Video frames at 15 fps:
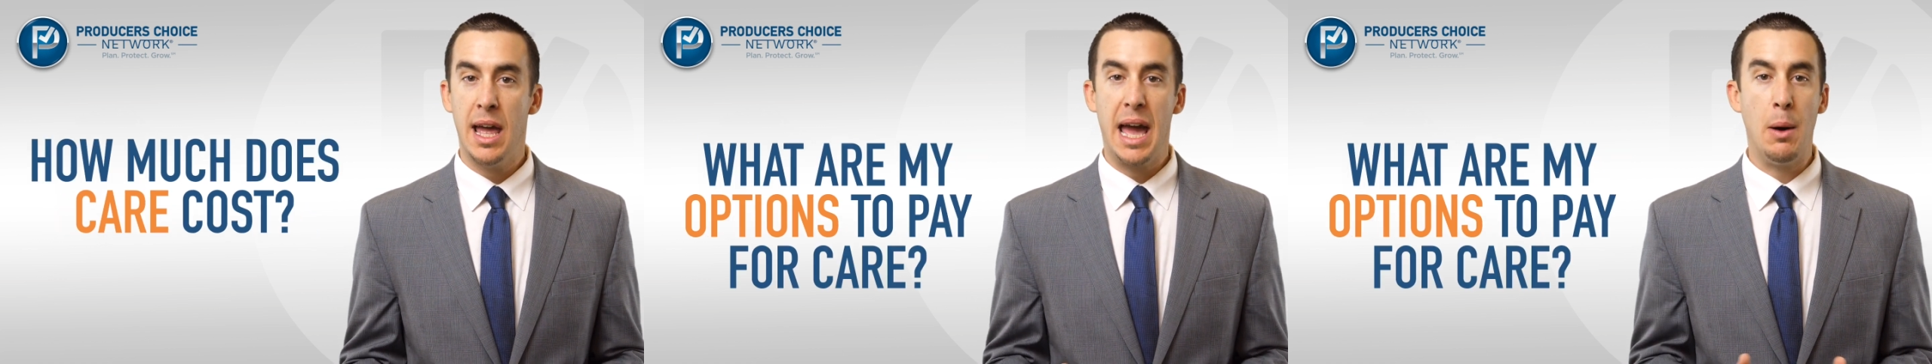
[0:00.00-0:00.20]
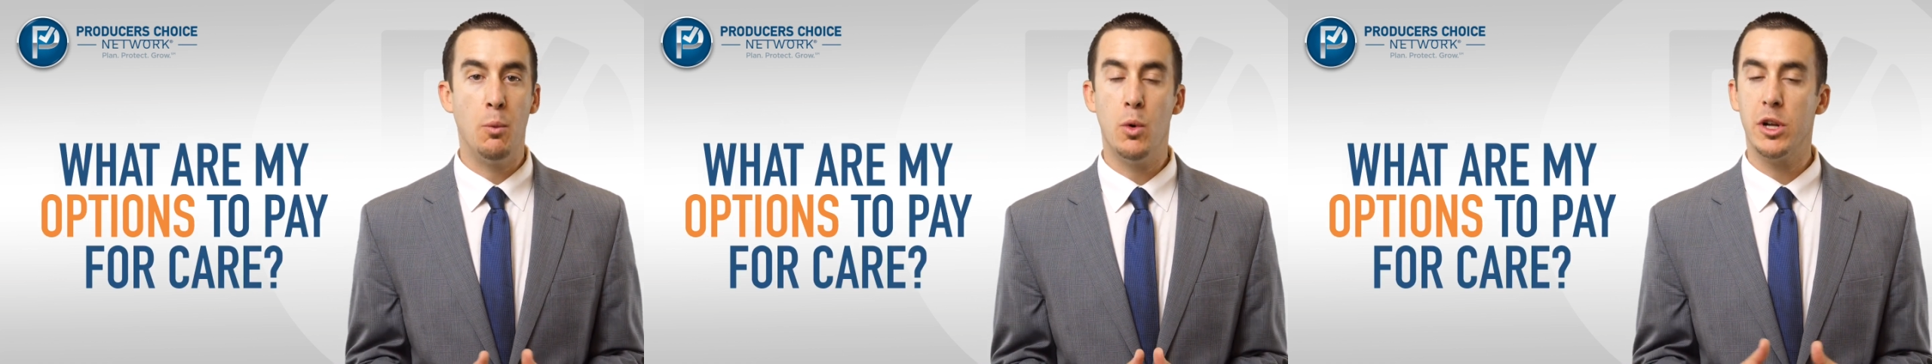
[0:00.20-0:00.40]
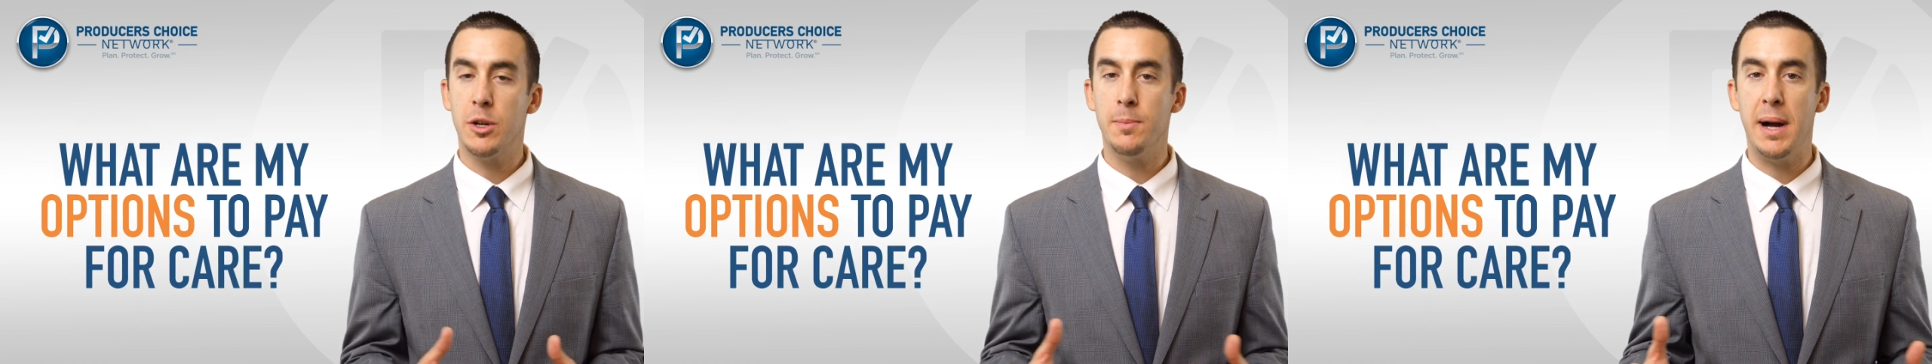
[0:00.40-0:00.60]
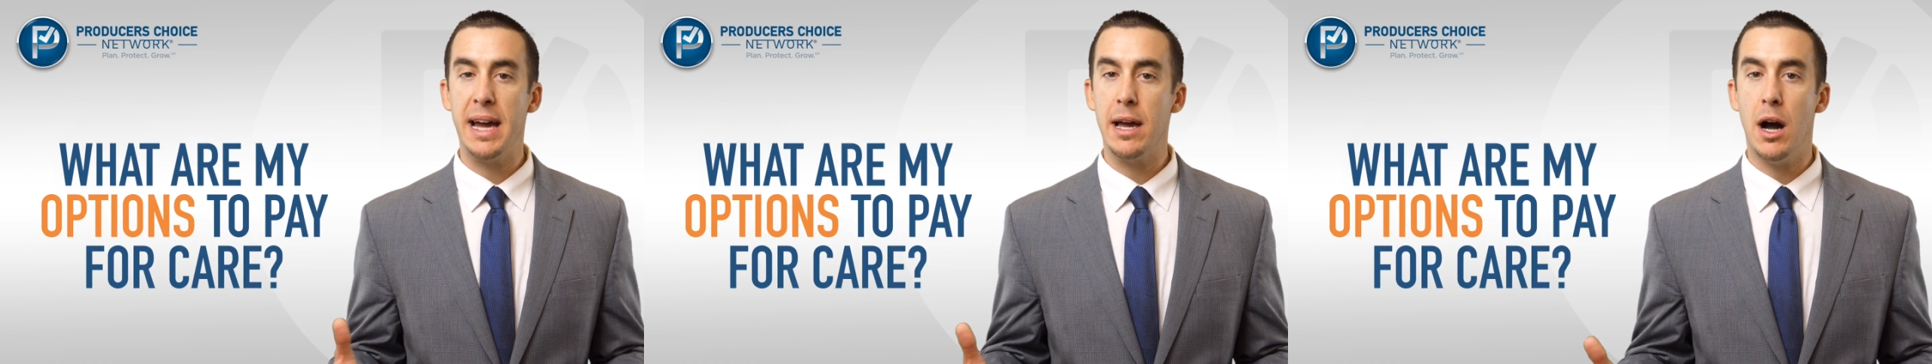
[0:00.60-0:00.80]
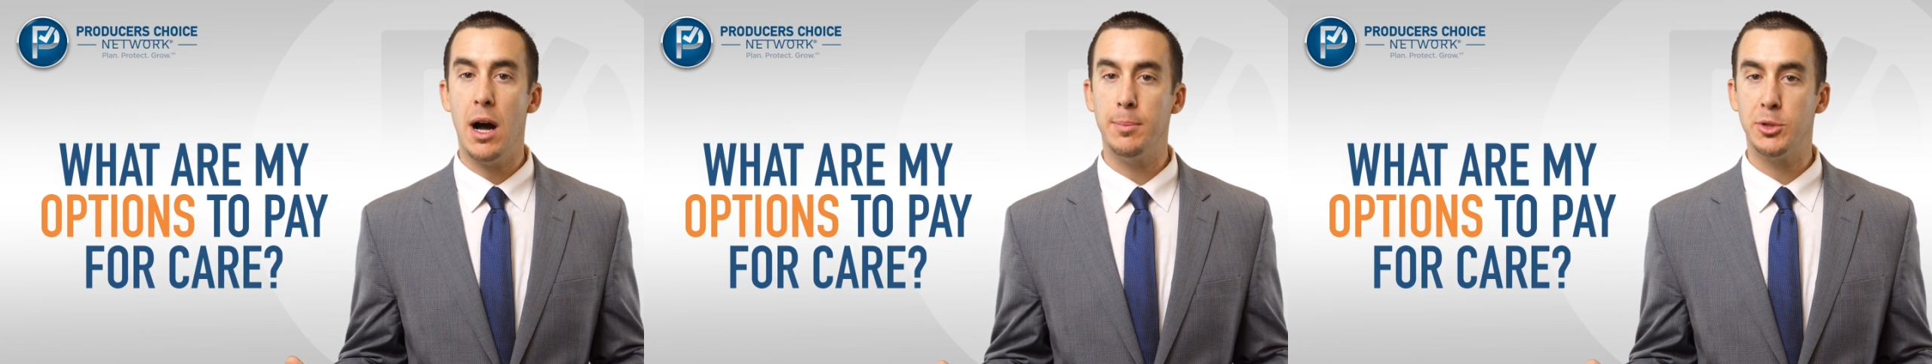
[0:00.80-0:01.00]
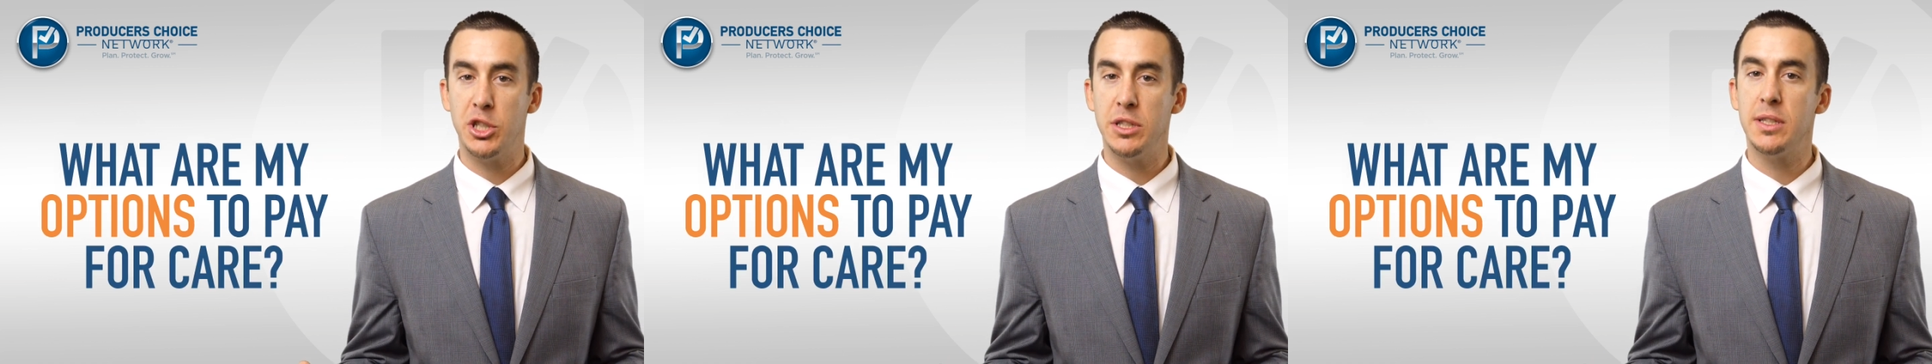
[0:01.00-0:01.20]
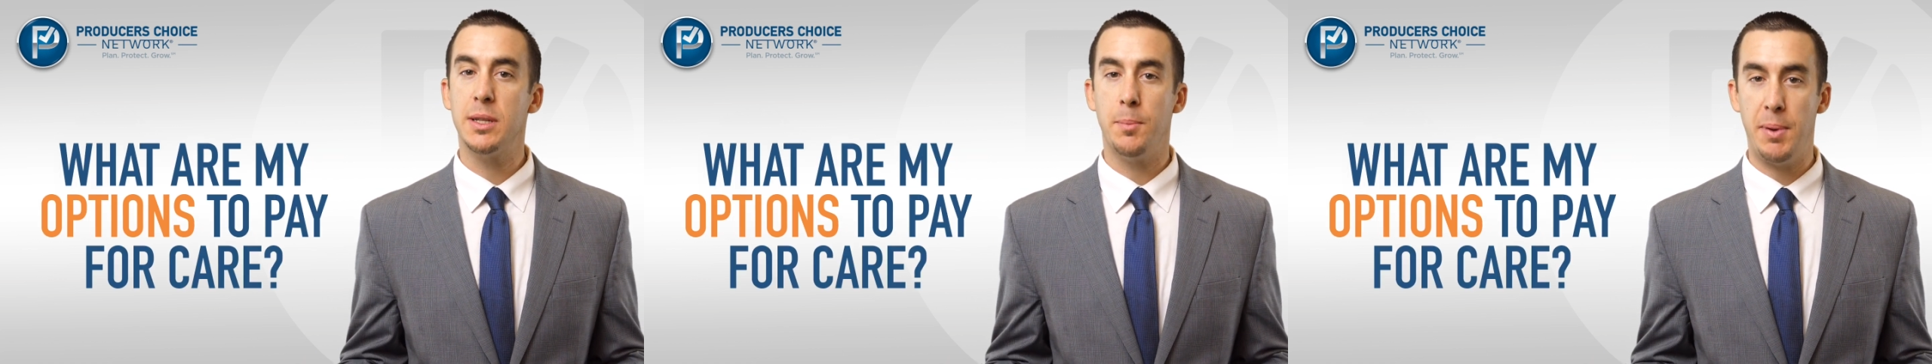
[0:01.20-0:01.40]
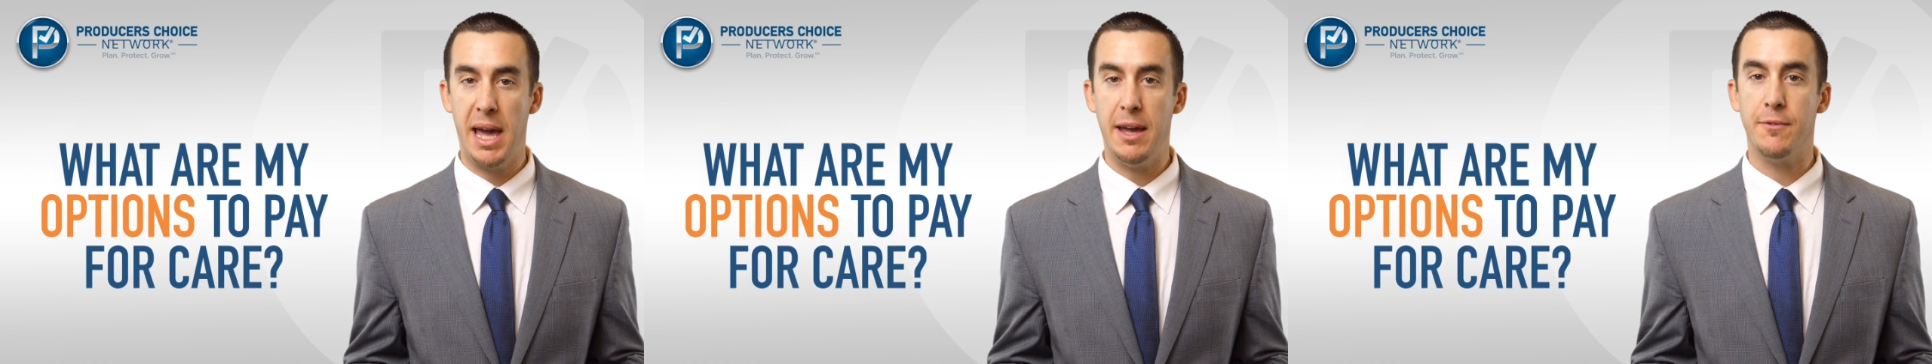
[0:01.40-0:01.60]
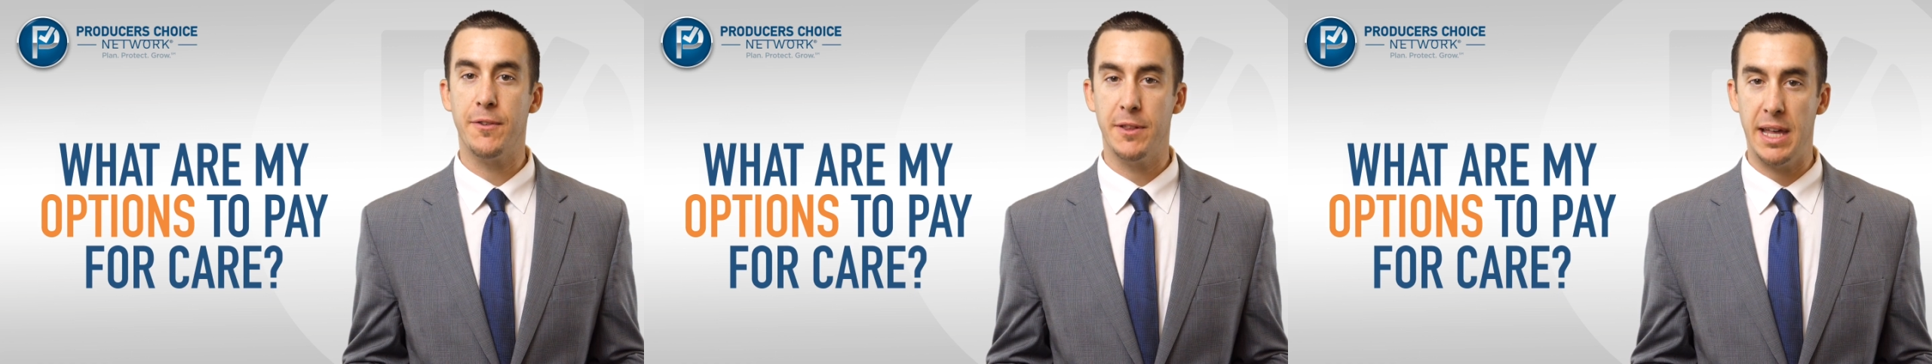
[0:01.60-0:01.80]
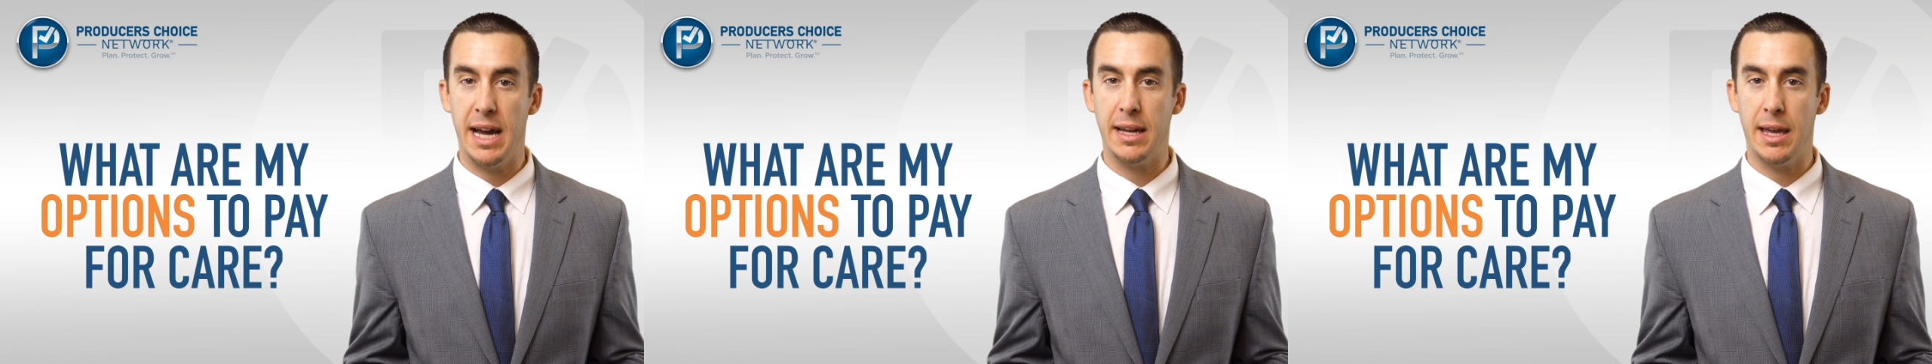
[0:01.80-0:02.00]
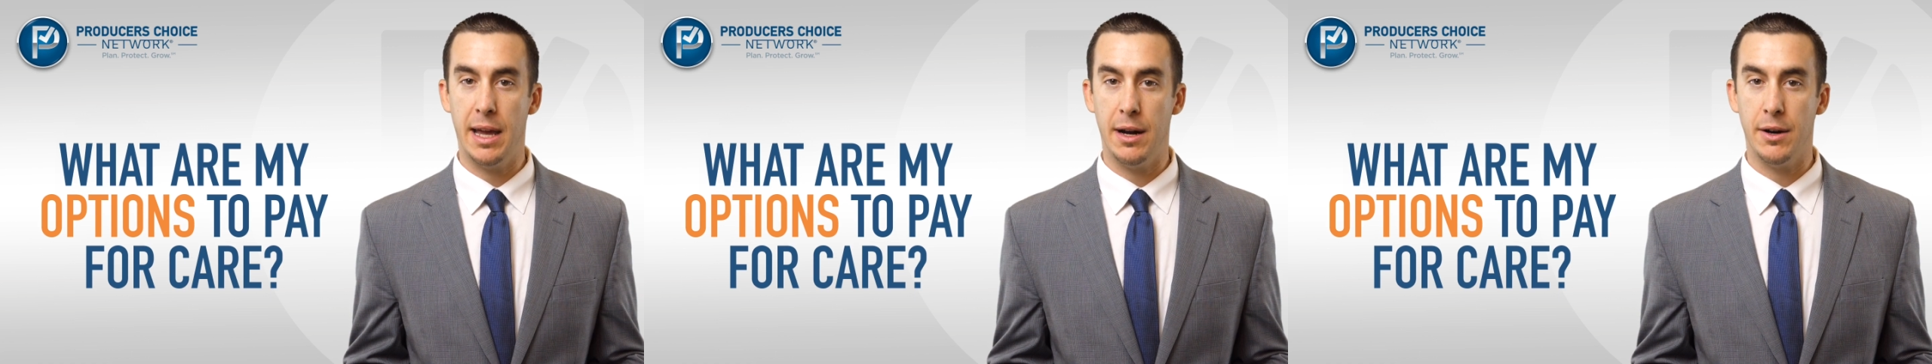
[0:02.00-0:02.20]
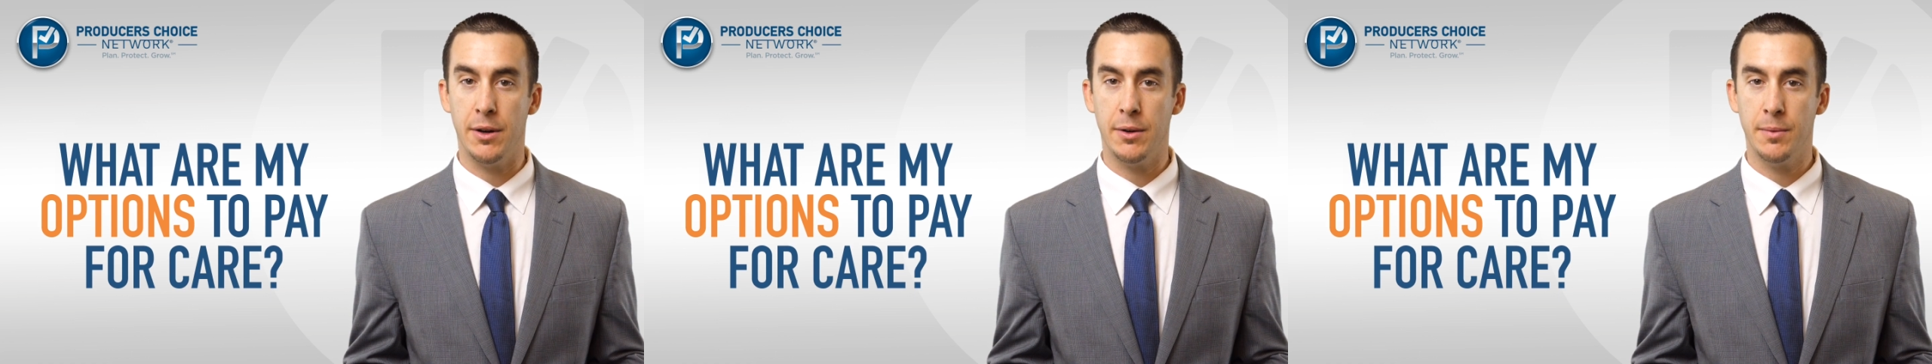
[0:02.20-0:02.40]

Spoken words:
and what are my options to pay for that care.